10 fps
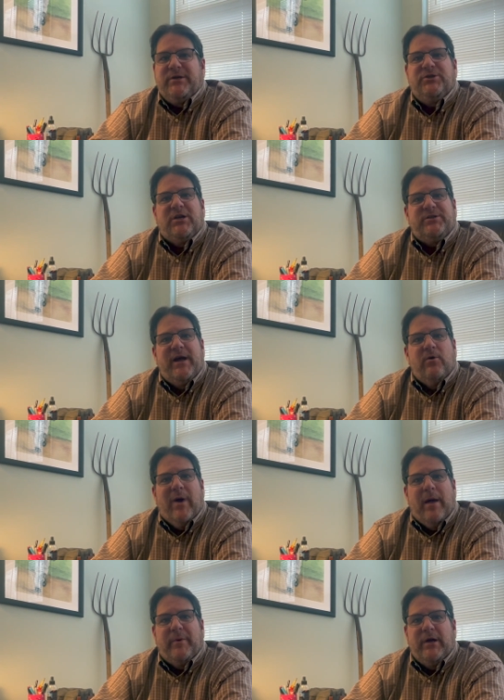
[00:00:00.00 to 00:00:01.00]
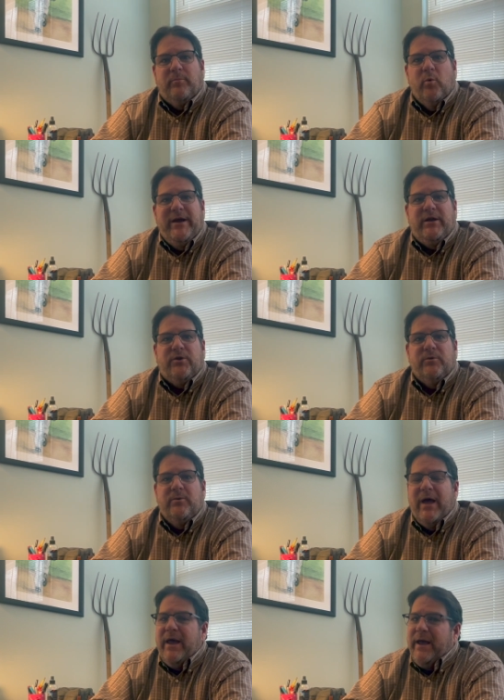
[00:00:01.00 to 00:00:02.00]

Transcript: Just now wrapping up week two.